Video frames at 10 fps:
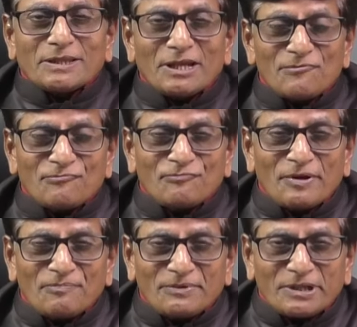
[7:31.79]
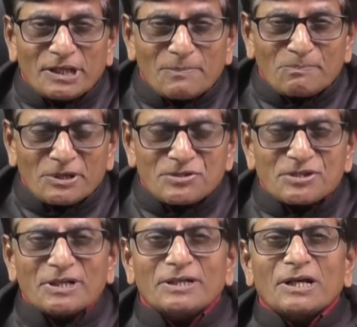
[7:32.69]
Then
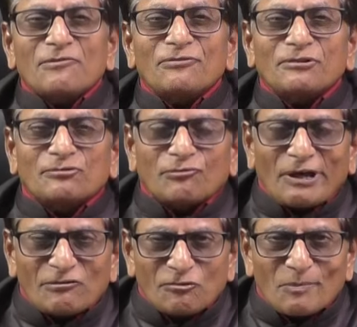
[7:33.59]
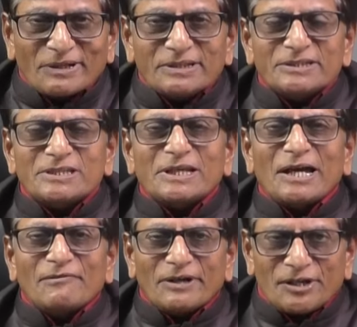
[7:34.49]
50% of 12 months
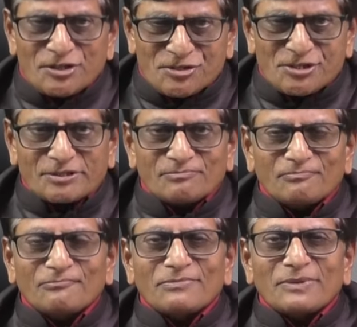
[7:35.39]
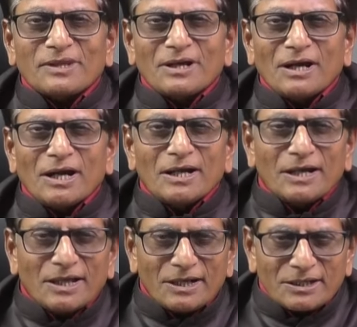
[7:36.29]
average
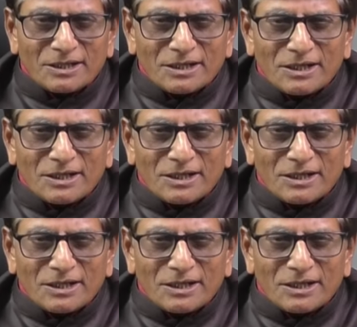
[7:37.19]
under